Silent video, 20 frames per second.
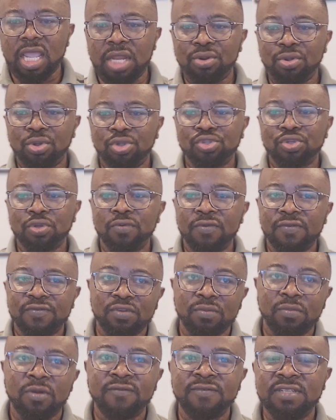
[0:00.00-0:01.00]
And also with
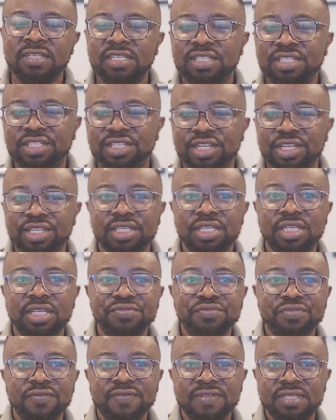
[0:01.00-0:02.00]
some of these
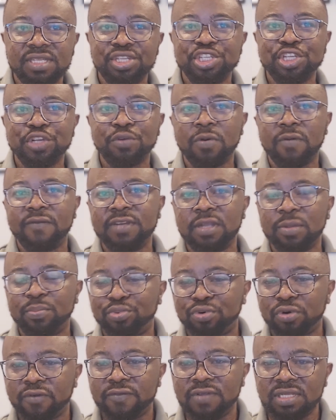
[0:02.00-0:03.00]
changes, we've seen some of the
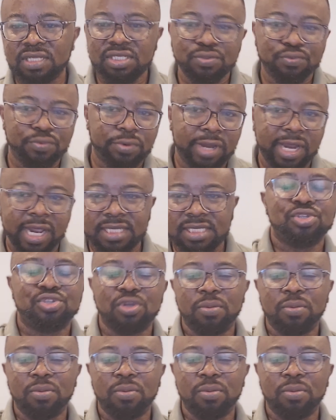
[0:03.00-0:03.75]
provinces react.